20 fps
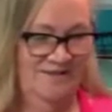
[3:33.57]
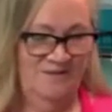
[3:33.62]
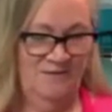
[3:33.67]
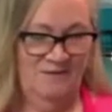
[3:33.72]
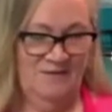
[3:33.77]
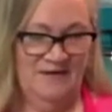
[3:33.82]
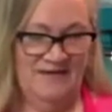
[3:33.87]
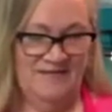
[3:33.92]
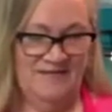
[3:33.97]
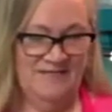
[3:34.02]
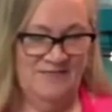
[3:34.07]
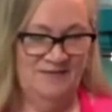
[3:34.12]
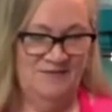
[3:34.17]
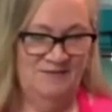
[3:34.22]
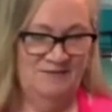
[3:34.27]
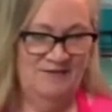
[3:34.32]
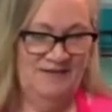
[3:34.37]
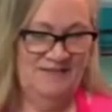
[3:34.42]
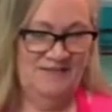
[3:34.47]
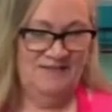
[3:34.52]
We
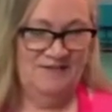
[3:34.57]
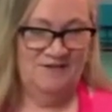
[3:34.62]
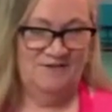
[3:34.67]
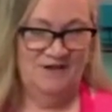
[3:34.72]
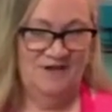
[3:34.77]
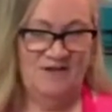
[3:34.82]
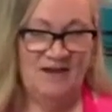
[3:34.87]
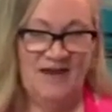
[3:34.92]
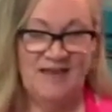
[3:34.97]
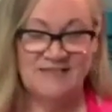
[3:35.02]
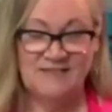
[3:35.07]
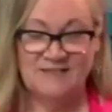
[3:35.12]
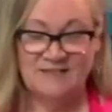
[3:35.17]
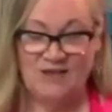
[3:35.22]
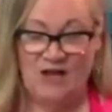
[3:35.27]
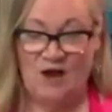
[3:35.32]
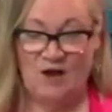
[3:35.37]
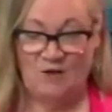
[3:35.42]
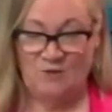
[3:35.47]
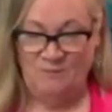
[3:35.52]
do. Okay,
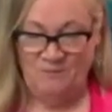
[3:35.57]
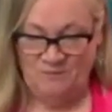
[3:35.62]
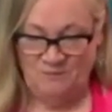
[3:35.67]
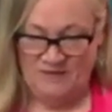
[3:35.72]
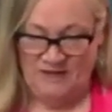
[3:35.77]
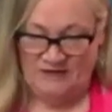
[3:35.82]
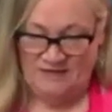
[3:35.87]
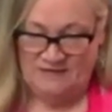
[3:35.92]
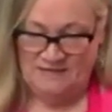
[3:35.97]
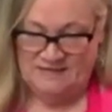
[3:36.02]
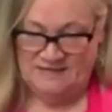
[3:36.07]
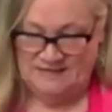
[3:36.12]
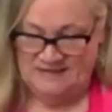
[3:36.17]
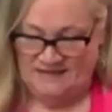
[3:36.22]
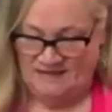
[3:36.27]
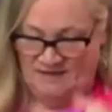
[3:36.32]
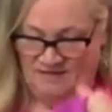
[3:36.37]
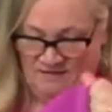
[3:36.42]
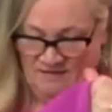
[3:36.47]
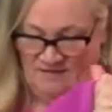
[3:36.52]
so here's the
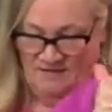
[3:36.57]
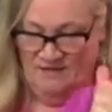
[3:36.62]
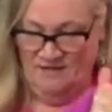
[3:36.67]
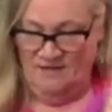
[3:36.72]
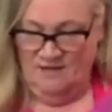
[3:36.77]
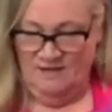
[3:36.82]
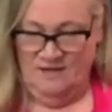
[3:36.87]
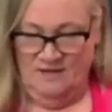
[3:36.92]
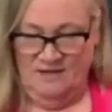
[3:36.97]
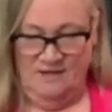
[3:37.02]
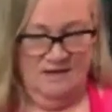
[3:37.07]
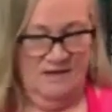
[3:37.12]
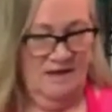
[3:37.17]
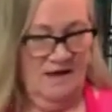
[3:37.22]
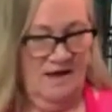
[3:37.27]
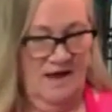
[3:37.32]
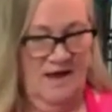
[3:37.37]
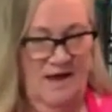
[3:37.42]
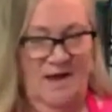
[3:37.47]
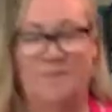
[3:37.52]
deal.
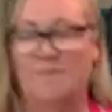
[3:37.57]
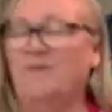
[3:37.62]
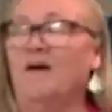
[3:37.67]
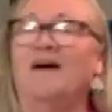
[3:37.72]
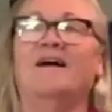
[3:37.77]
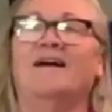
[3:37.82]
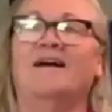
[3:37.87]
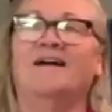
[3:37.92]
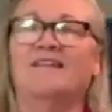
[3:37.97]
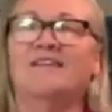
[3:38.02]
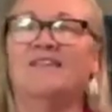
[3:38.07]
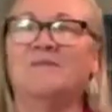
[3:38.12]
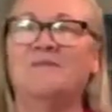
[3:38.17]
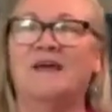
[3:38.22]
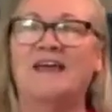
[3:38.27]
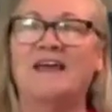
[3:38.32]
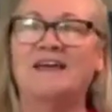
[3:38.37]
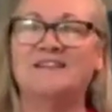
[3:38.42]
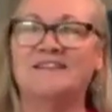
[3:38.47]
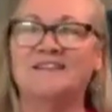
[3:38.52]
The
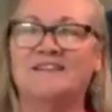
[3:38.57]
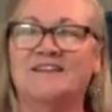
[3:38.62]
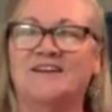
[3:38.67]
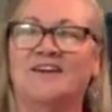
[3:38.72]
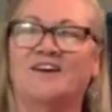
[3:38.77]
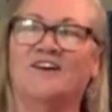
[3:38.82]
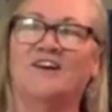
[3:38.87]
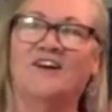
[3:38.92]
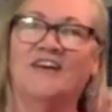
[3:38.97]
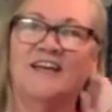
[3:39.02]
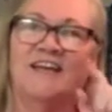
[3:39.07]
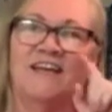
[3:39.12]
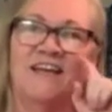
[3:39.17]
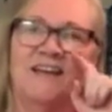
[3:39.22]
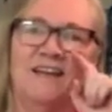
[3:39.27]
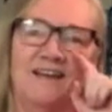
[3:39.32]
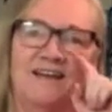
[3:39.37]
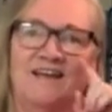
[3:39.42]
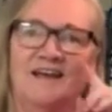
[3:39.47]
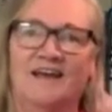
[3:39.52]
bacon's in there
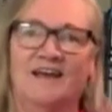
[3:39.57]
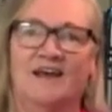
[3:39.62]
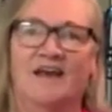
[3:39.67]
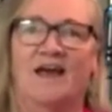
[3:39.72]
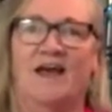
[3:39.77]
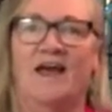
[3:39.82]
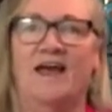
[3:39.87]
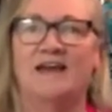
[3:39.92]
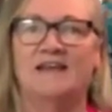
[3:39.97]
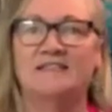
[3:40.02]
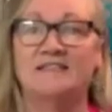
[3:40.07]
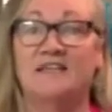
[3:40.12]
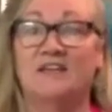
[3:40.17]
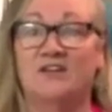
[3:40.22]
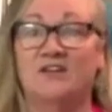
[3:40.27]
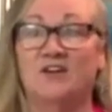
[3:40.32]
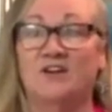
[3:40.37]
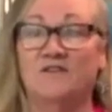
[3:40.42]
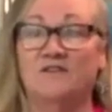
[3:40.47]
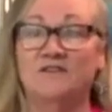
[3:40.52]
cooking, and it's going
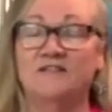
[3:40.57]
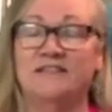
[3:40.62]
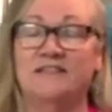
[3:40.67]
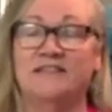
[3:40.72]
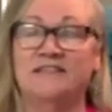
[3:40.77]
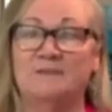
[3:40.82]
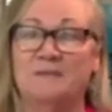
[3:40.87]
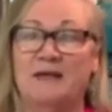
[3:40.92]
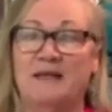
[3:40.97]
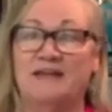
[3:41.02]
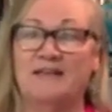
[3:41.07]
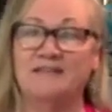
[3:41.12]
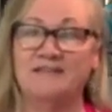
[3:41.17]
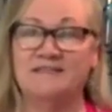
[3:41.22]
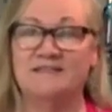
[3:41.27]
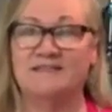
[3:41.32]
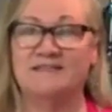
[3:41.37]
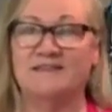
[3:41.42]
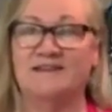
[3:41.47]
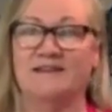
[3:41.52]
to cook for 6
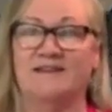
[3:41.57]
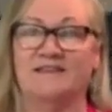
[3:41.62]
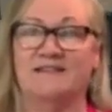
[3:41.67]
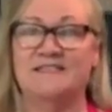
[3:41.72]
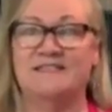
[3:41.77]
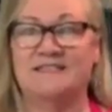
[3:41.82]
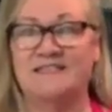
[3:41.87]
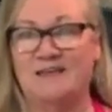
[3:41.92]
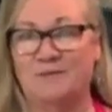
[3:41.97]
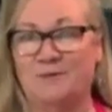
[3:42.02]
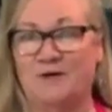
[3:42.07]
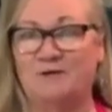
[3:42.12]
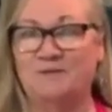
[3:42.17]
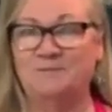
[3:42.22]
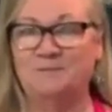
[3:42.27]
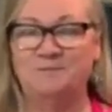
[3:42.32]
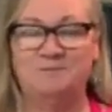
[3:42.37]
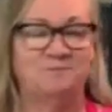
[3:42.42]
minutes in the steamer,